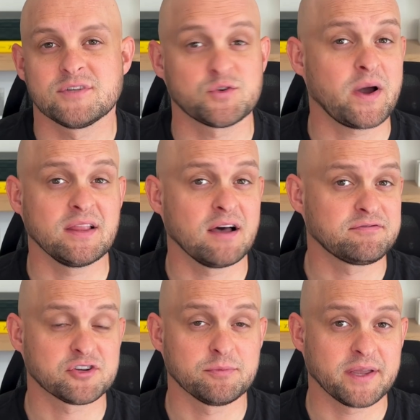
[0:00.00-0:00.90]
So I
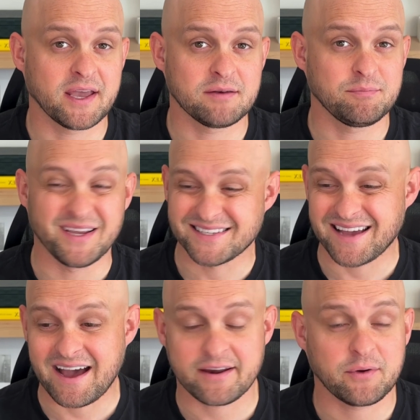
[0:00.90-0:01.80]
love Termageddon because
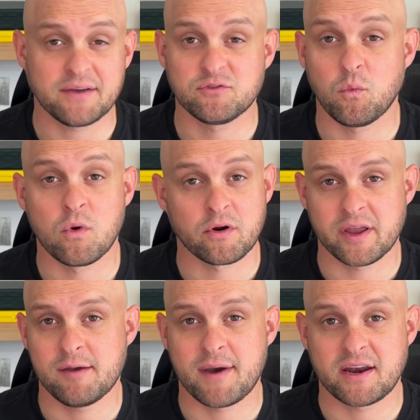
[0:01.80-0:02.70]
I don't have to
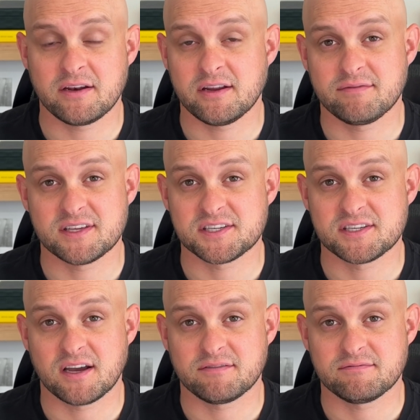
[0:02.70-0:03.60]
worry about any of this
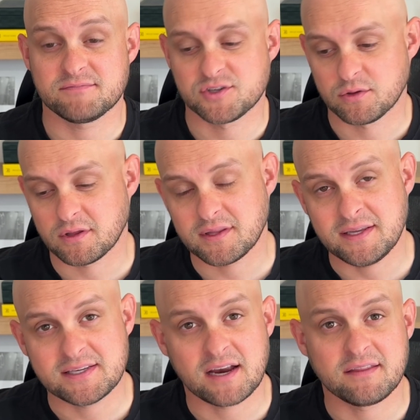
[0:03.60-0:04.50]
stuff. So the
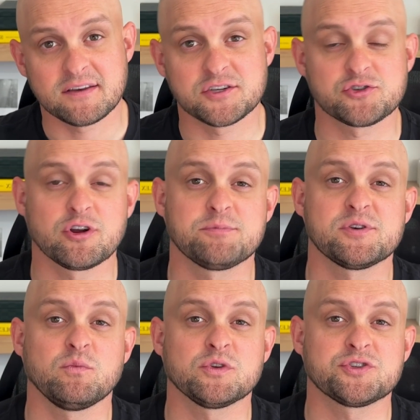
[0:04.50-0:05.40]
link down in the
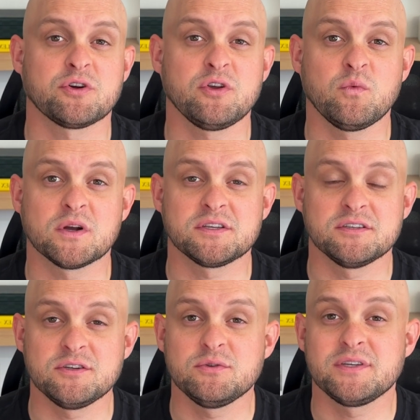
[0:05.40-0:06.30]
description will show you what to
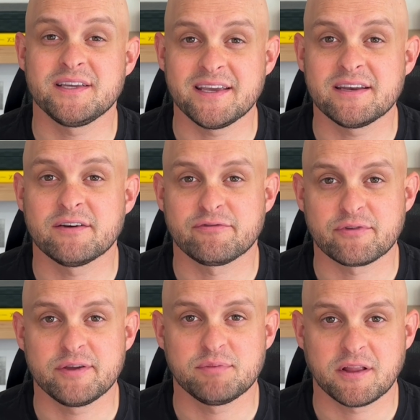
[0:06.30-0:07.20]
do to get a
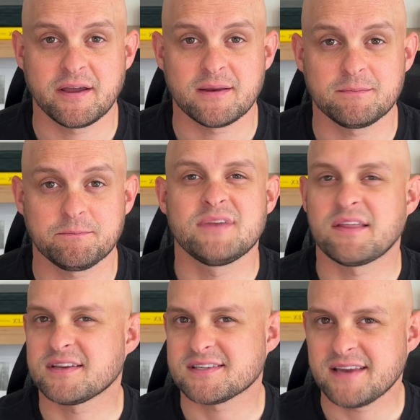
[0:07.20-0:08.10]
free plan.
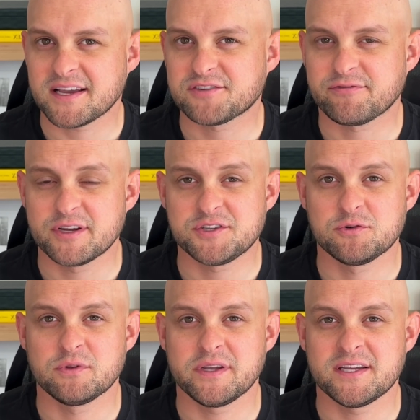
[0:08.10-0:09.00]
Now this next free
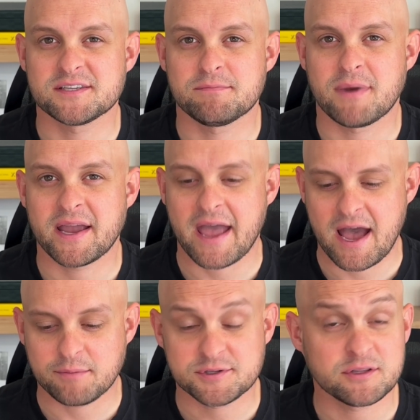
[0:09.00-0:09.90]
tool is my
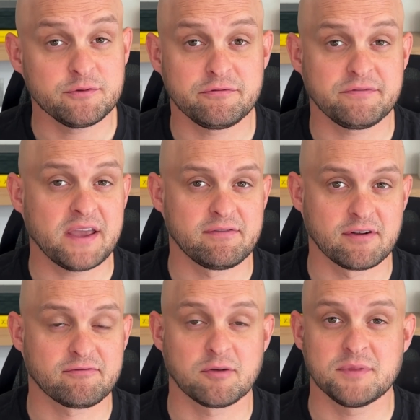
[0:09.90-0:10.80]
absolute
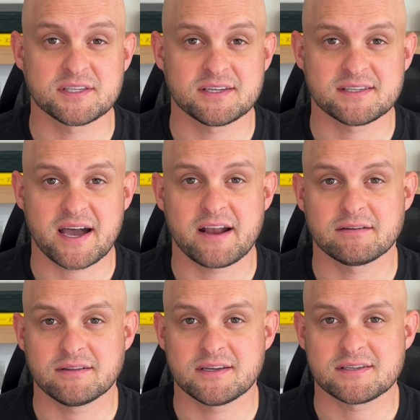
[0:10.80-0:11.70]
favorite from this
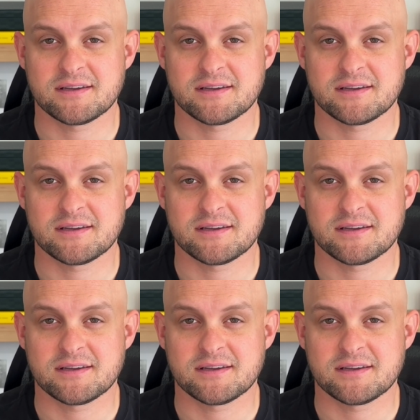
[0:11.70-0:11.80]
entire list.